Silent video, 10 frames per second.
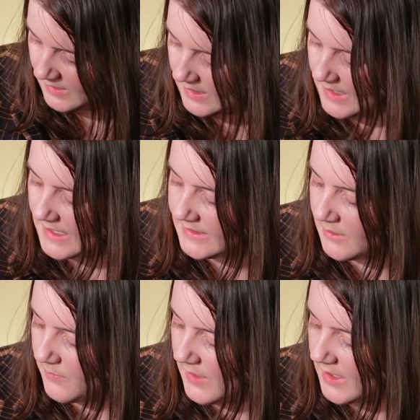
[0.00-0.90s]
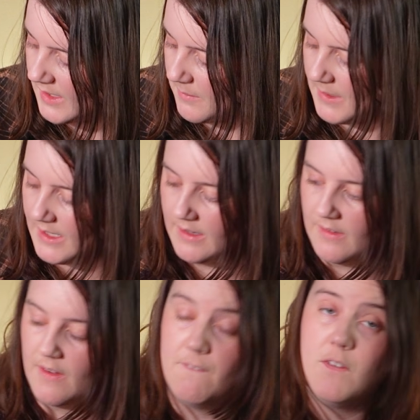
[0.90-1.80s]
Yeah, that's a very
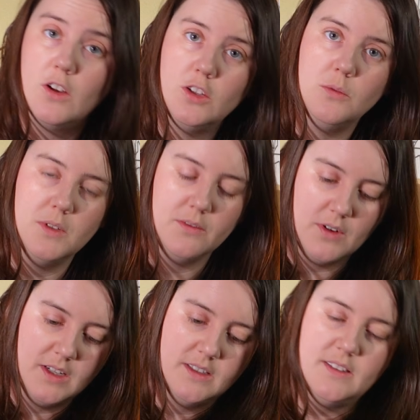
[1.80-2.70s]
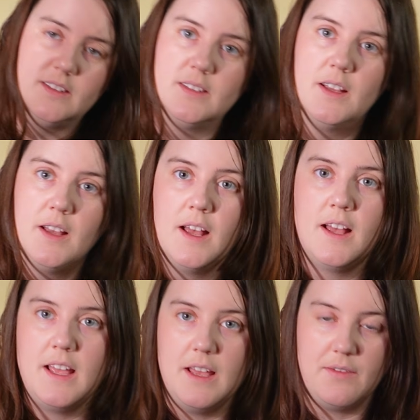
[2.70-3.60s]
big volume difference,
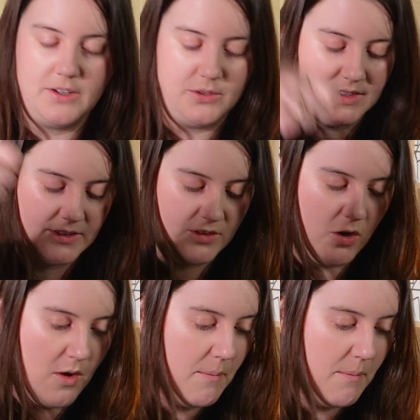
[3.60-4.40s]
if I do say so